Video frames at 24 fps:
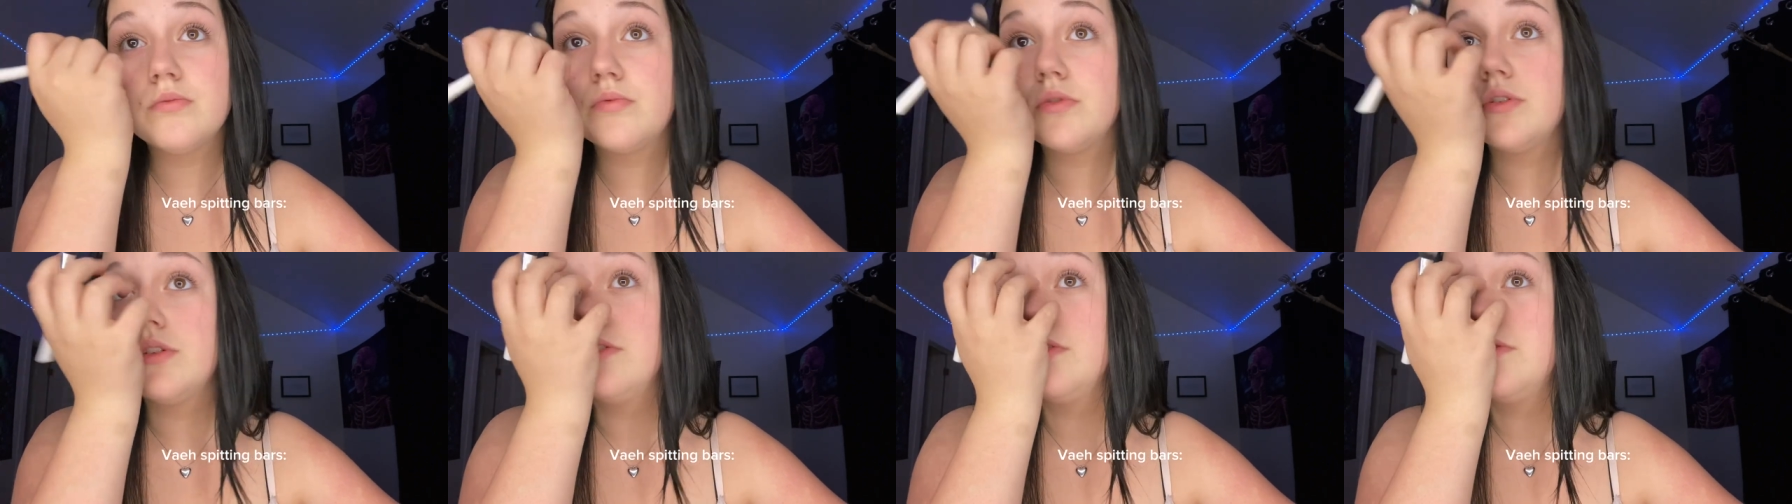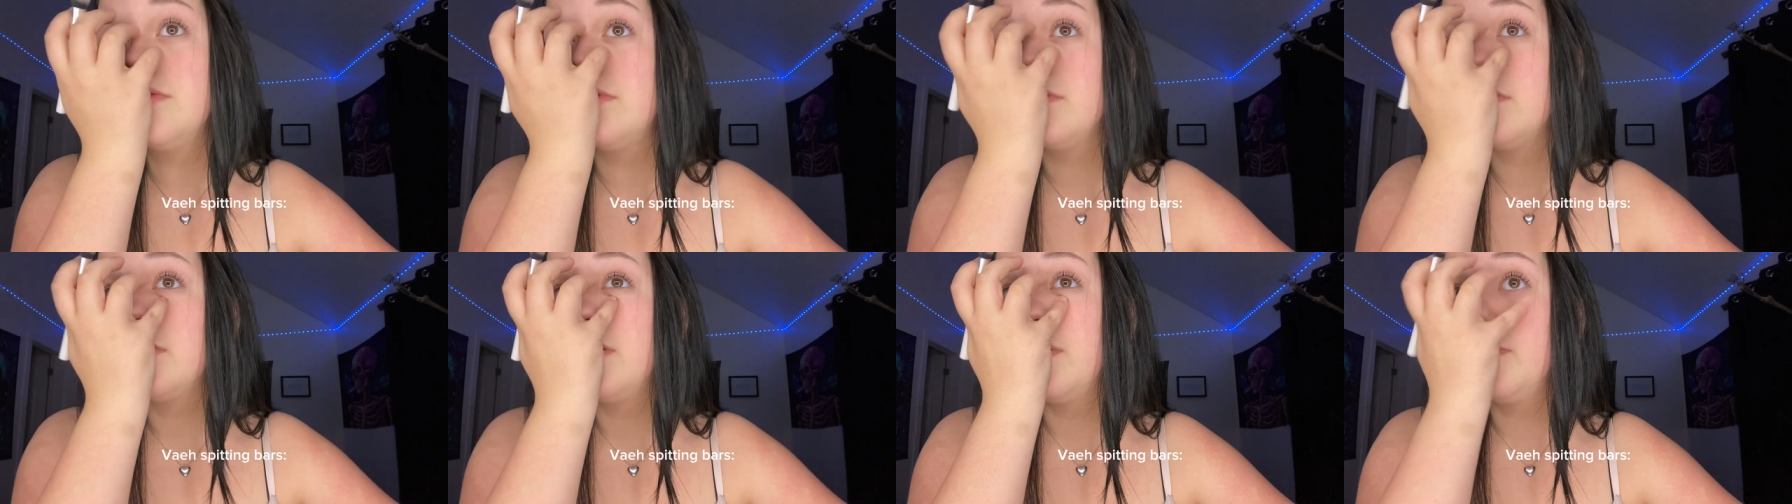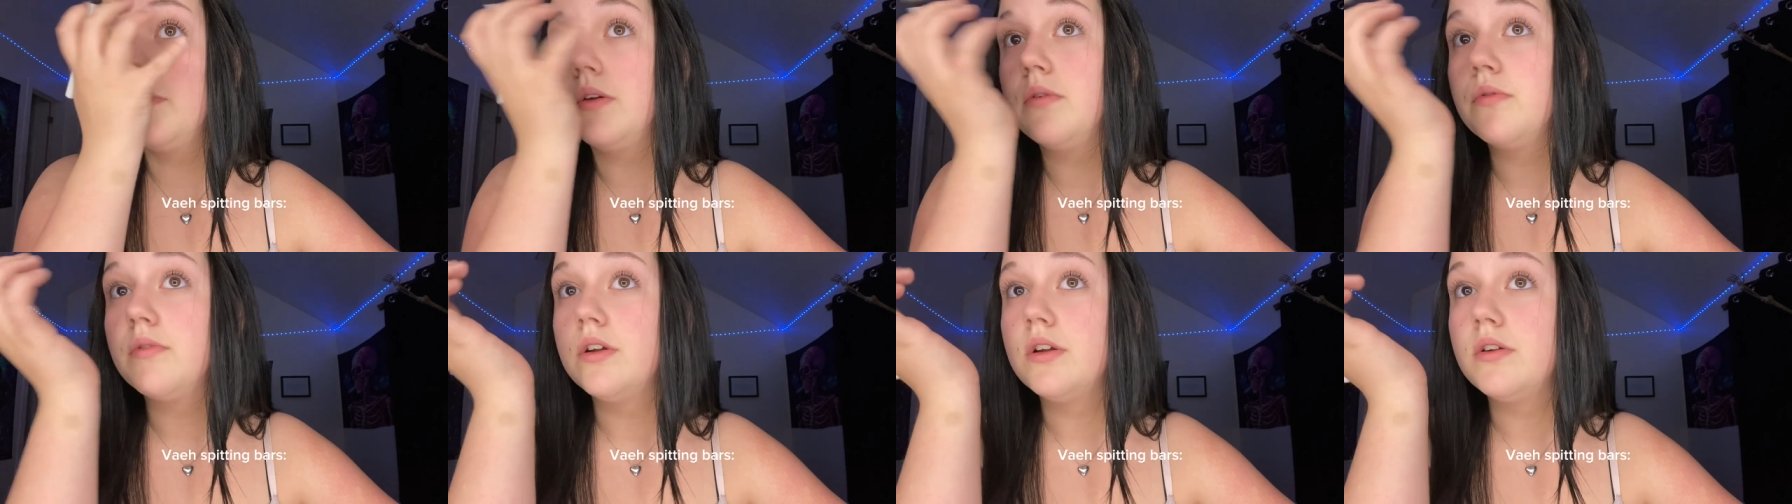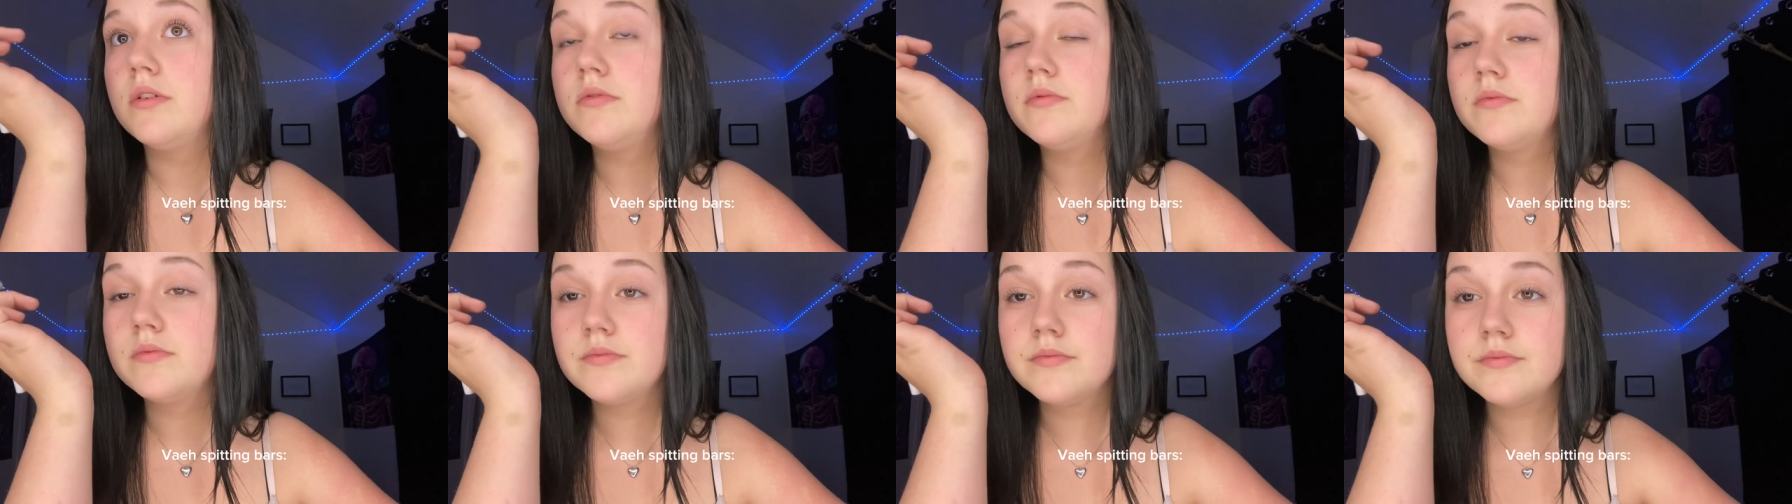rude to be
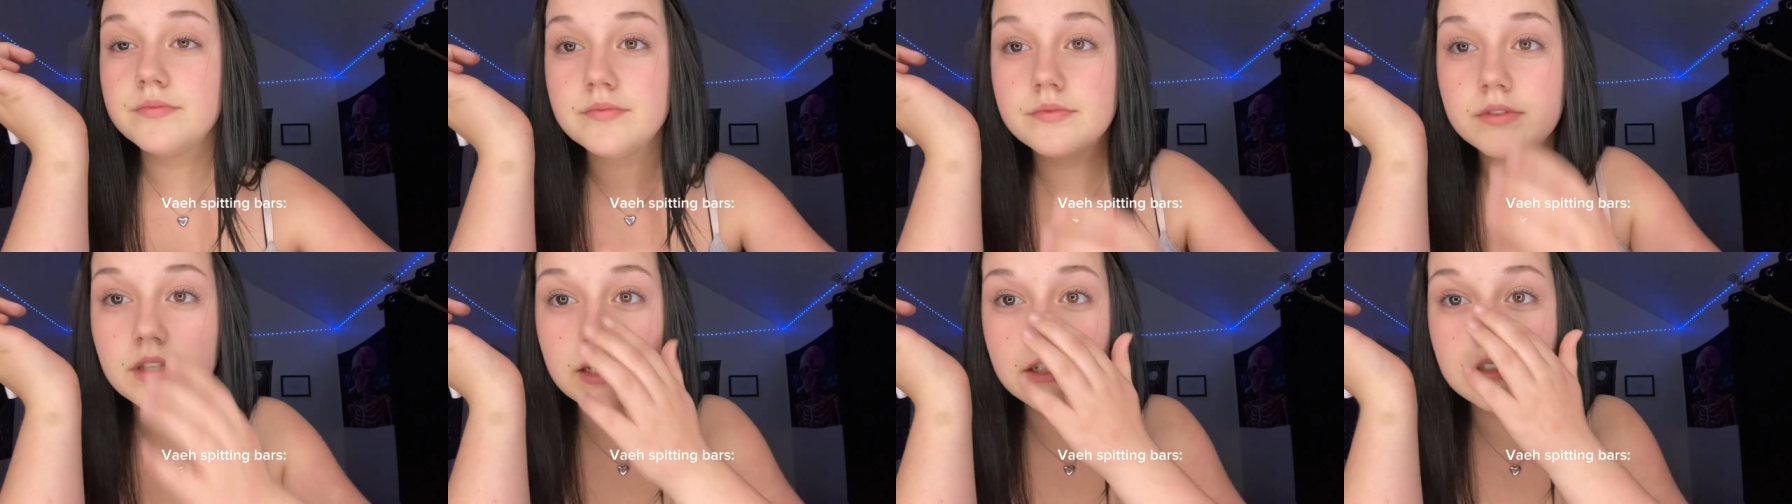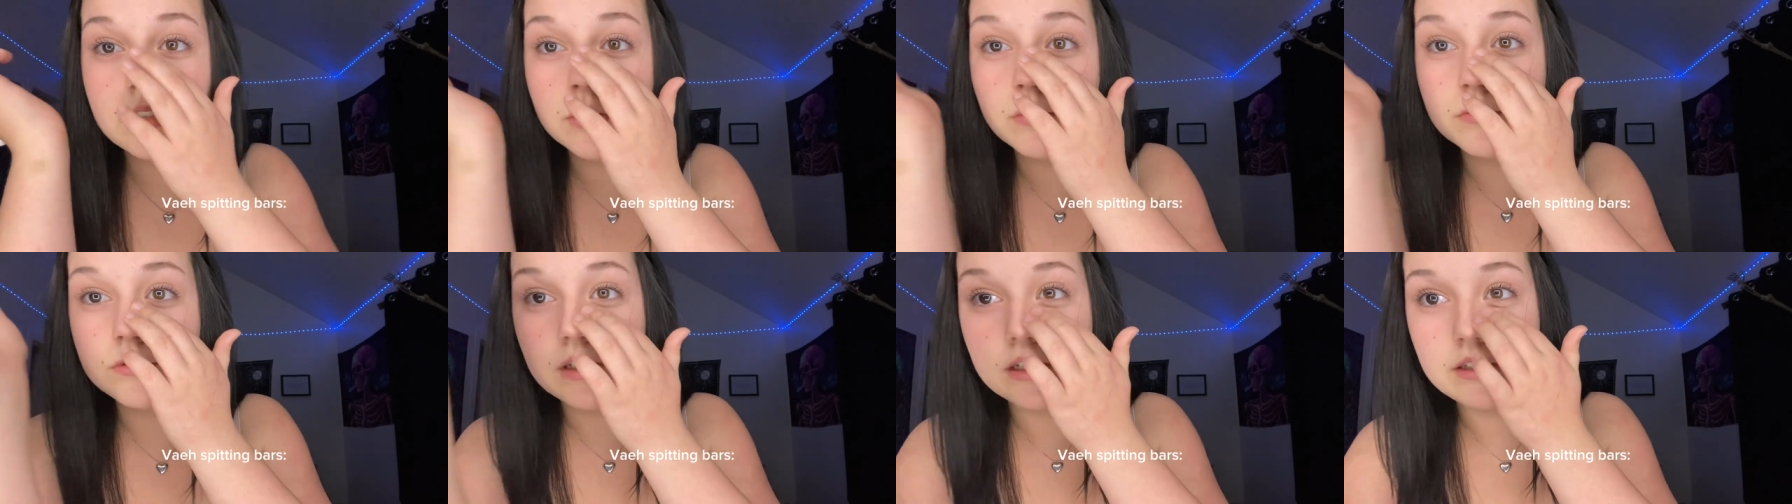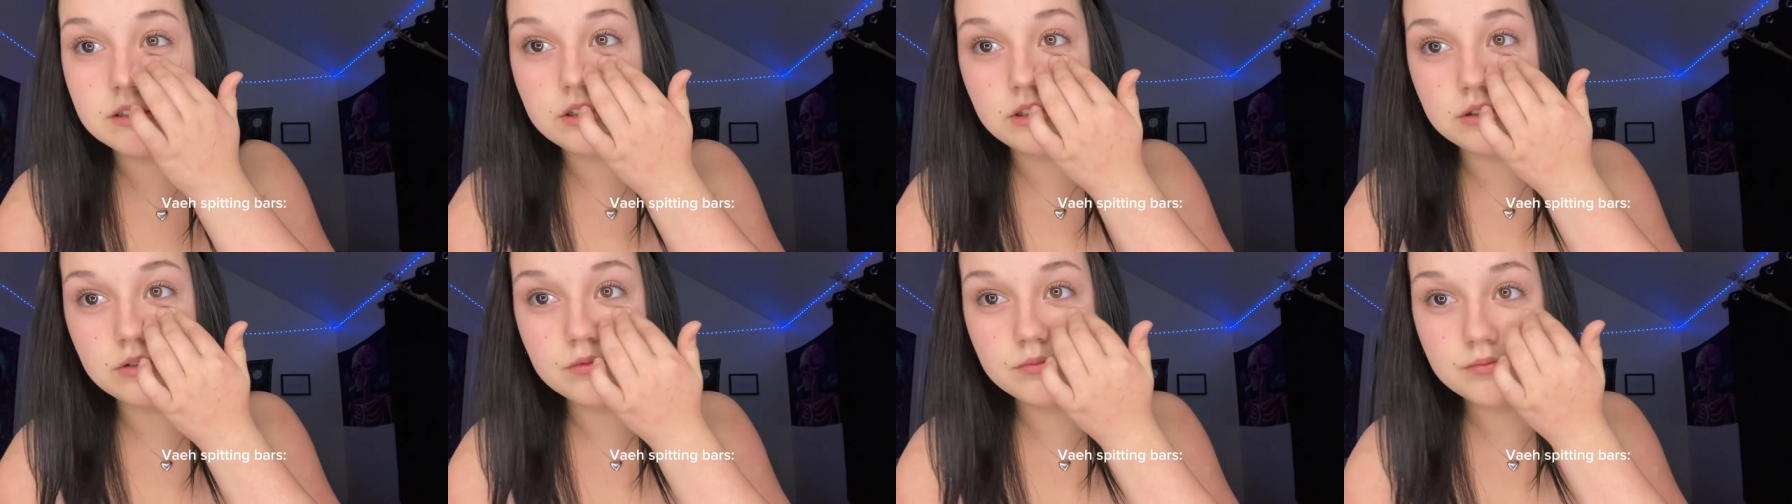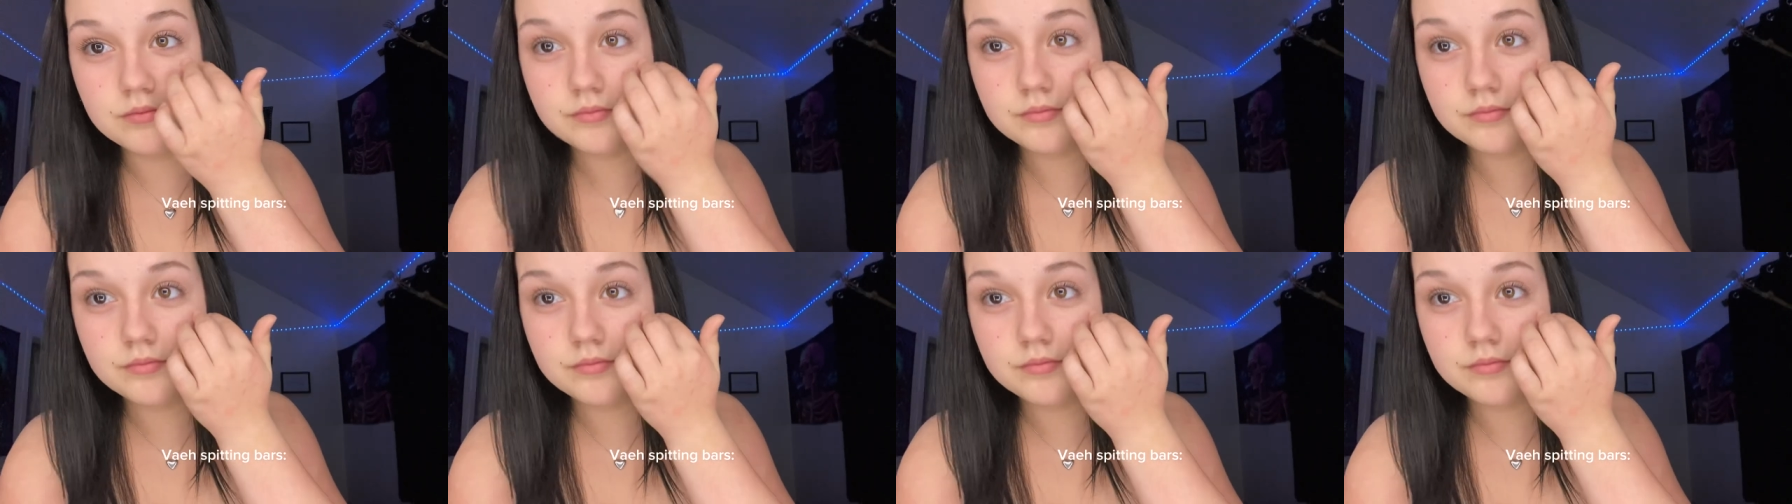rude, I don't like you